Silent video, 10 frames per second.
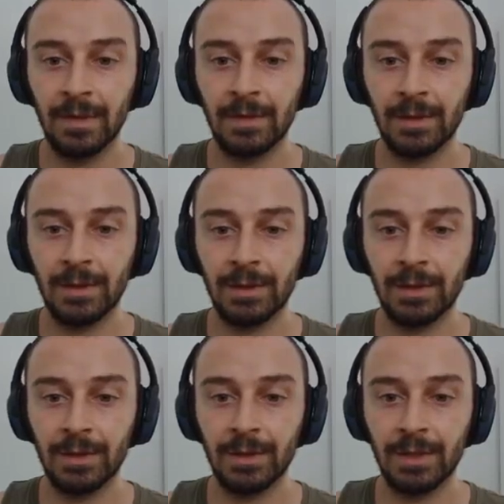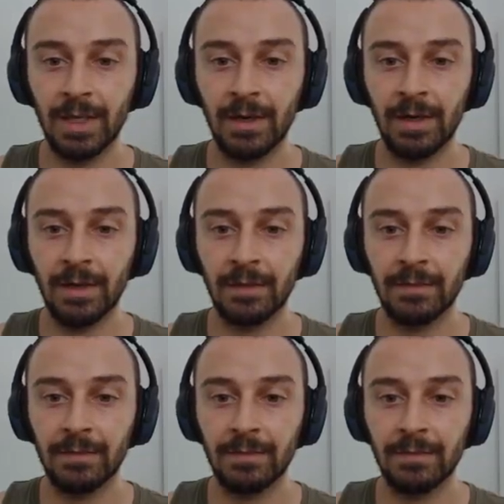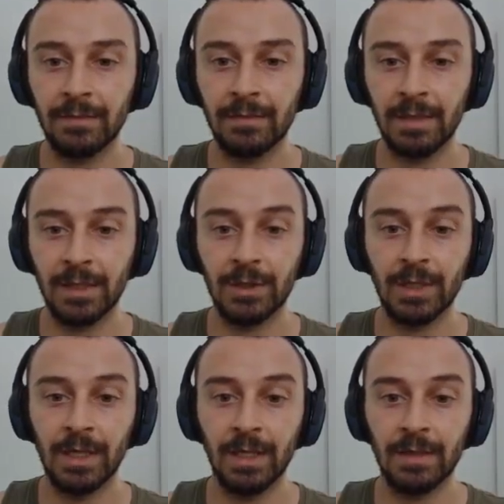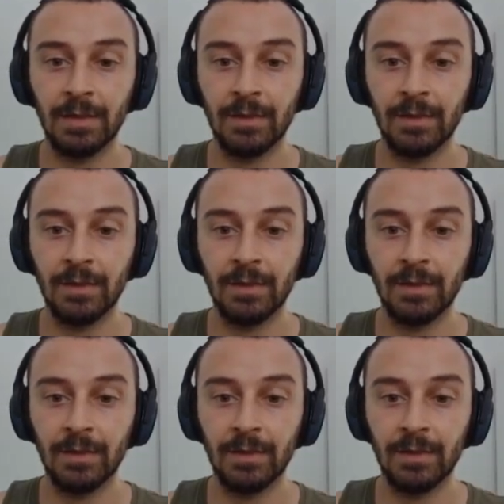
So she's just carrying. That G8